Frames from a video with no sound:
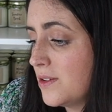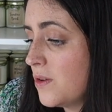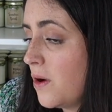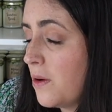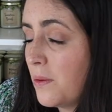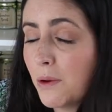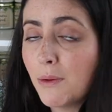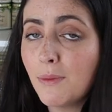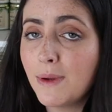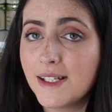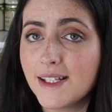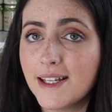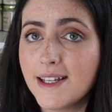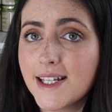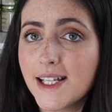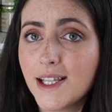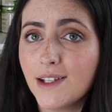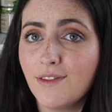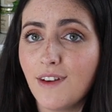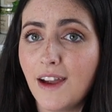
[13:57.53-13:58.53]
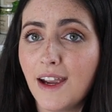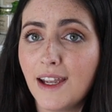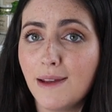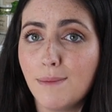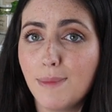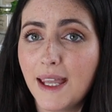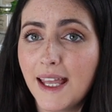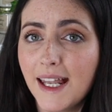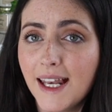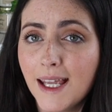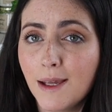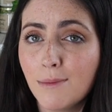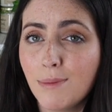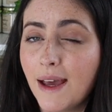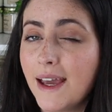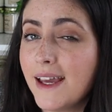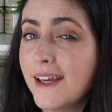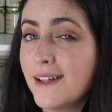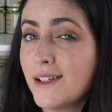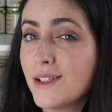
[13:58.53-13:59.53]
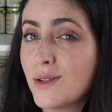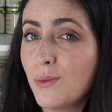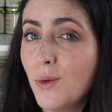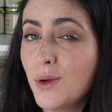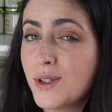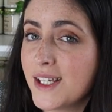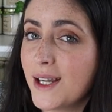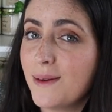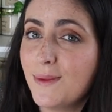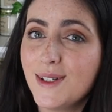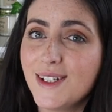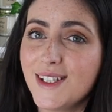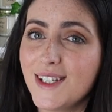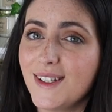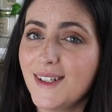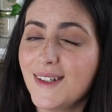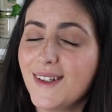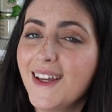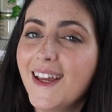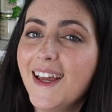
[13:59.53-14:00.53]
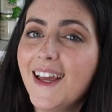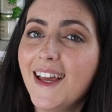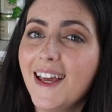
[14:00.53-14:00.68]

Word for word: not what we did in the very beginning but it is what I would do